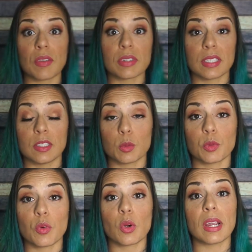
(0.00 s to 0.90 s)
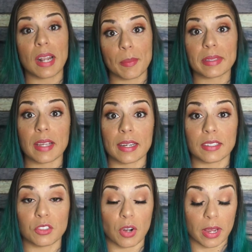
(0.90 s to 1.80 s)
never seen this before, and I'm excited
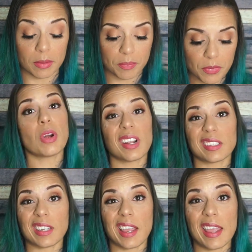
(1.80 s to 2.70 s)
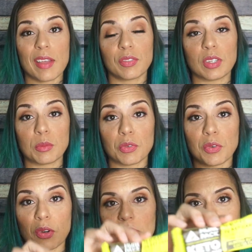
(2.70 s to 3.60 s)
to try it. Product I have seen
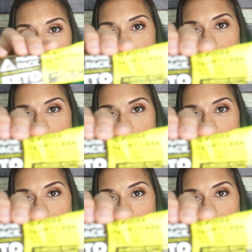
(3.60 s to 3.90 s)
before, and I